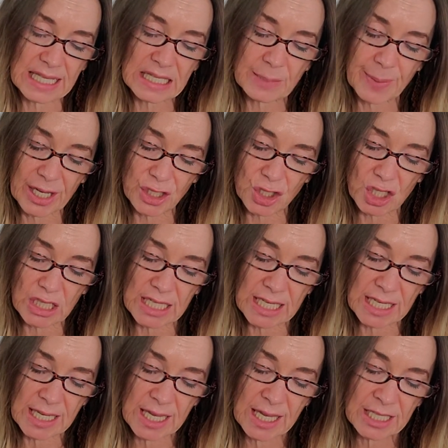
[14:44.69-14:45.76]

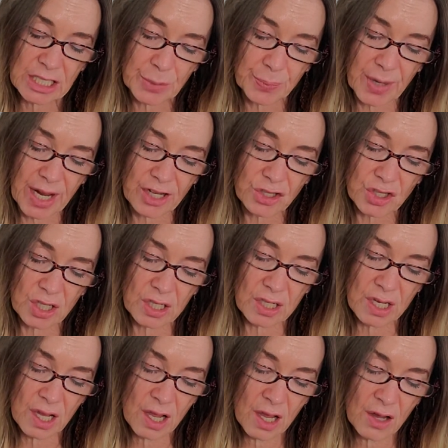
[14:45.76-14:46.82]
especially depression,
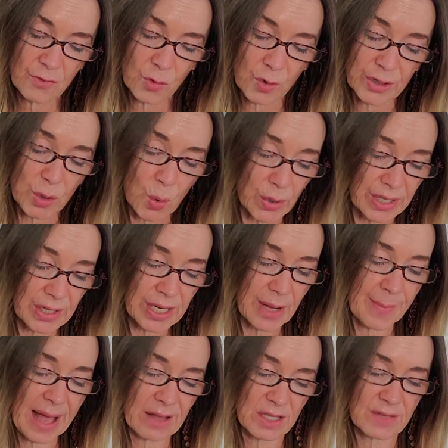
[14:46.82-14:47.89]
for inordinate
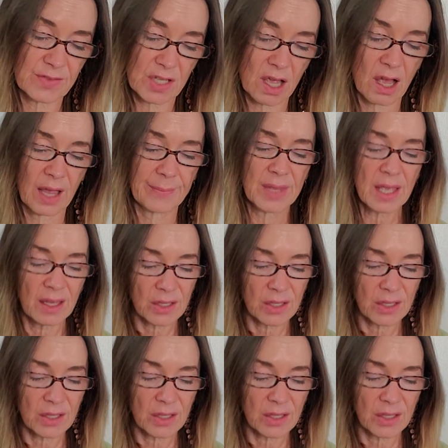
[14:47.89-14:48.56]
amounts of time.